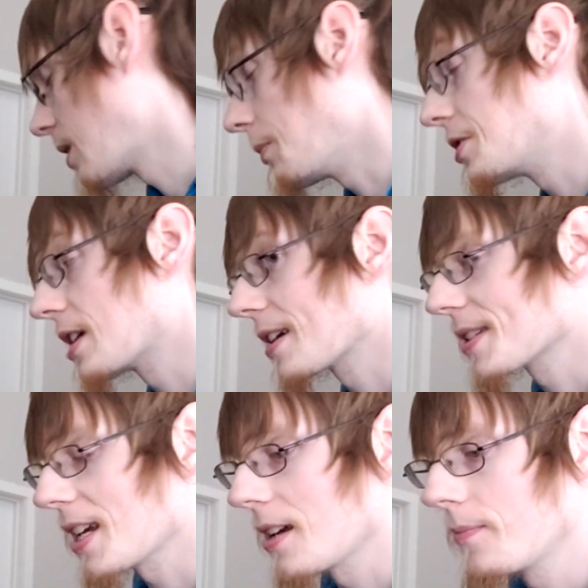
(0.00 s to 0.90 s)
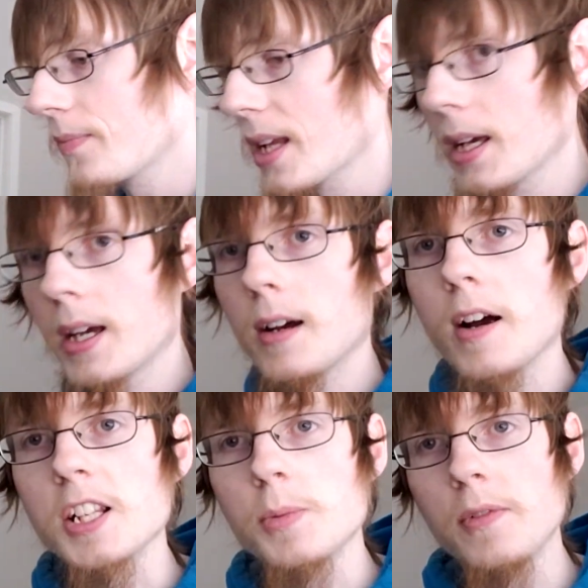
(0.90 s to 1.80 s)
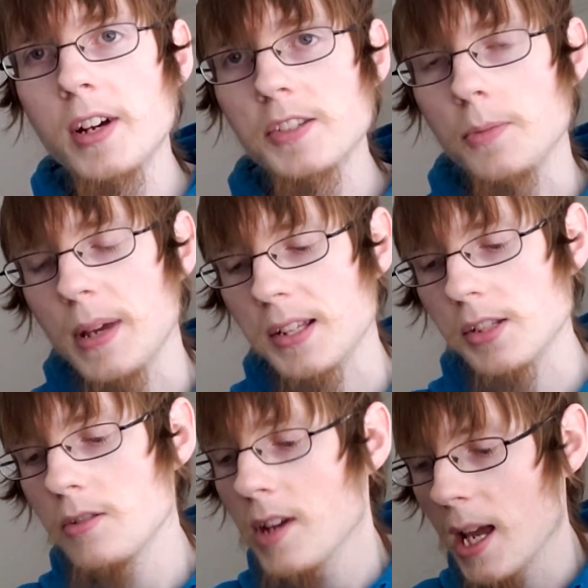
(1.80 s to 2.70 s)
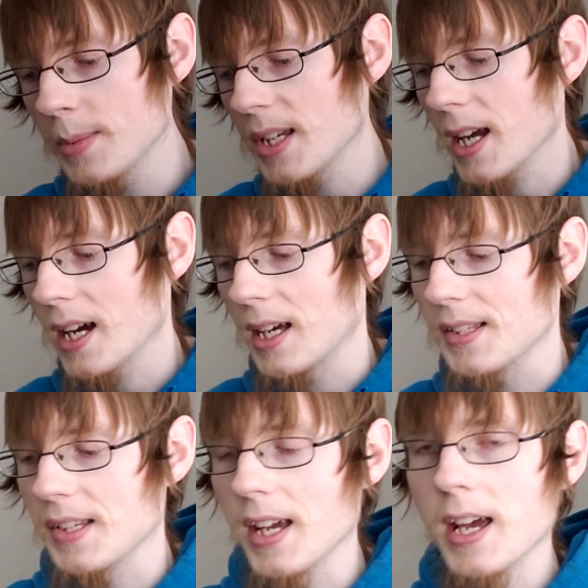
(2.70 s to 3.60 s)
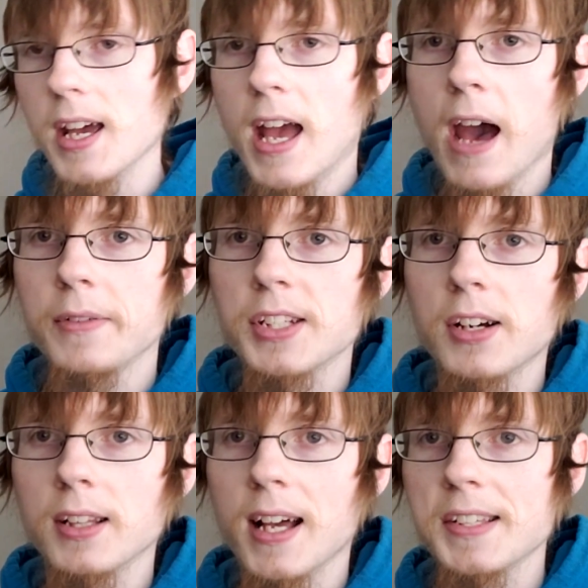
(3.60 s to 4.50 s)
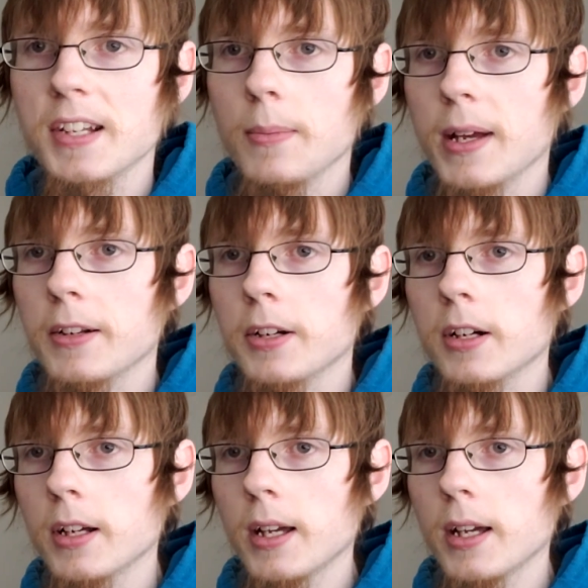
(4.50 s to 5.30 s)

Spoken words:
We shall see. All right, so moving on to PS2 games, I got Avatar: The Last Airbender.